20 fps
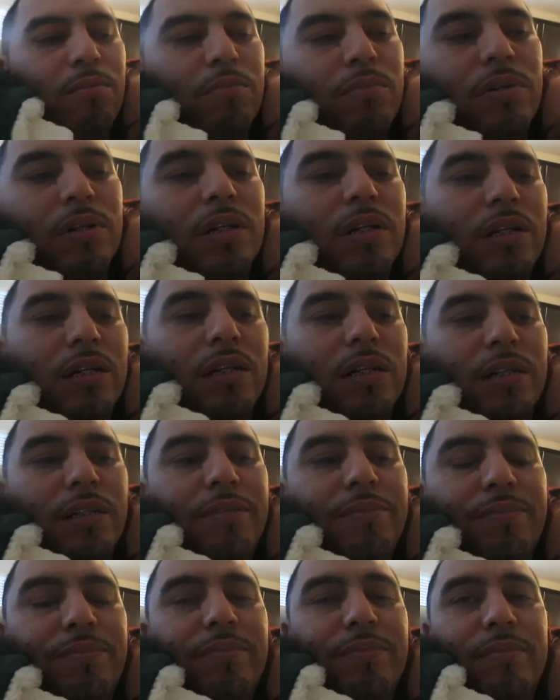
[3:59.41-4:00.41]
but
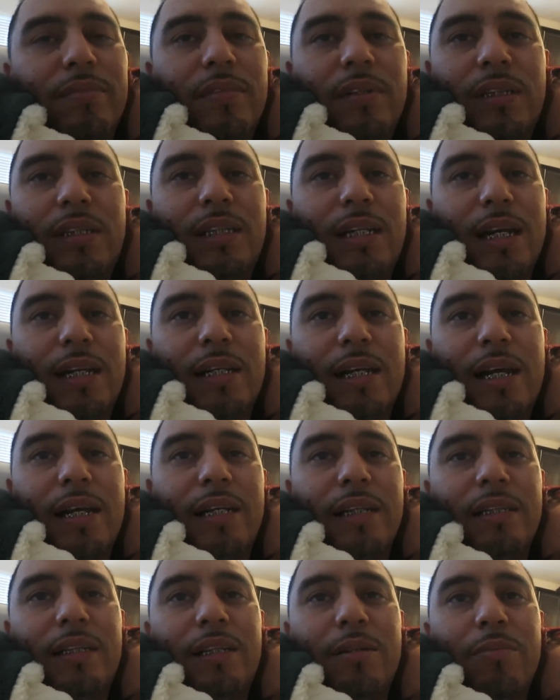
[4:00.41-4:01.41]
it's not that
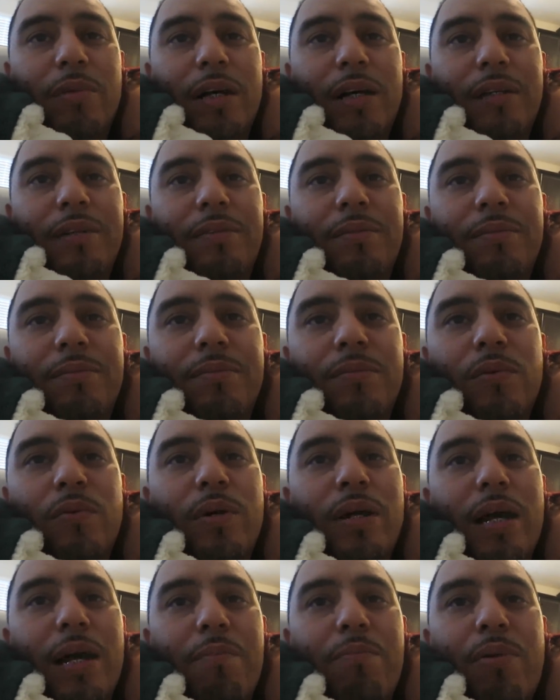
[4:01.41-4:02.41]
easy, man.
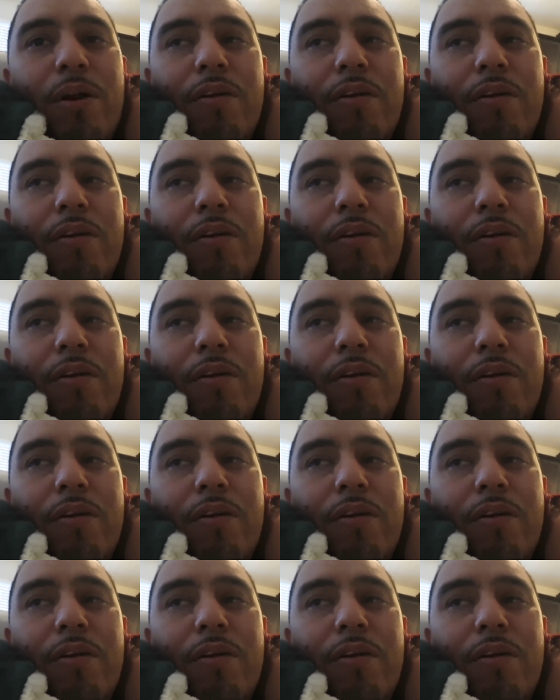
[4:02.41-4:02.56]
We ain't